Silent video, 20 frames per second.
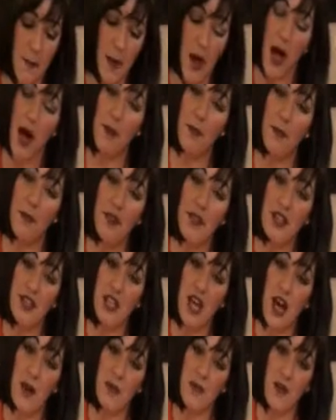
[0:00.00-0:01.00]
pop the
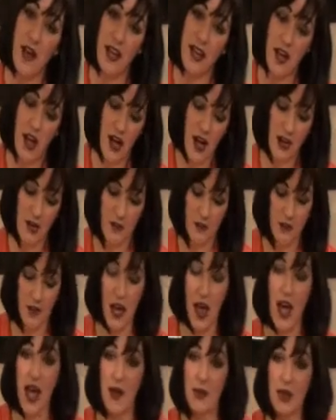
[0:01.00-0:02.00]
top right
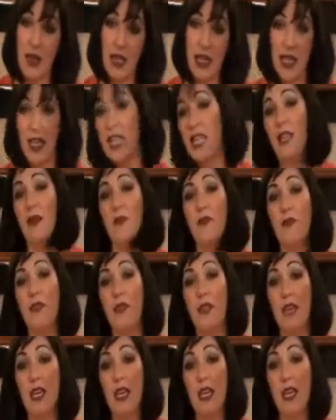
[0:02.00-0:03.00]
off. I'm going to keep
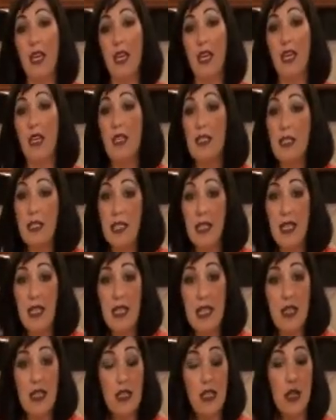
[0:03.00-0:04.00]
the
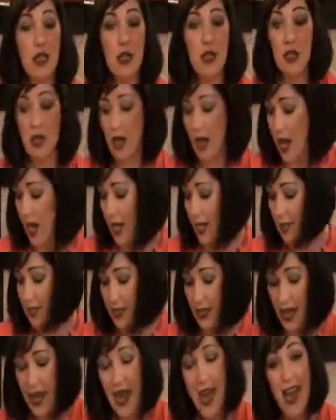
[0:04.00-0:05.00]
seeds, the
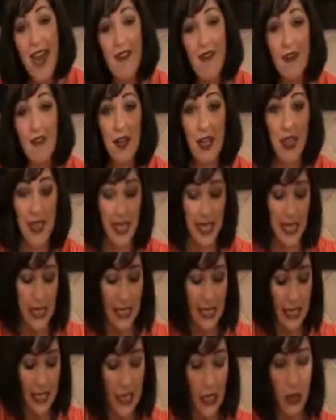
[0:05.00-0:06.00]
husk, everything
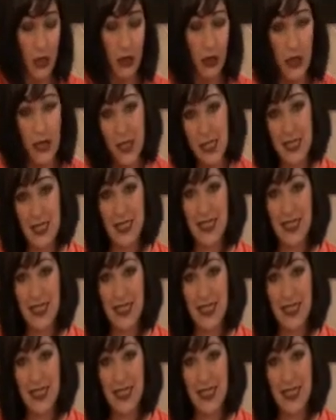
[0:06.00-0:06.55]
in here is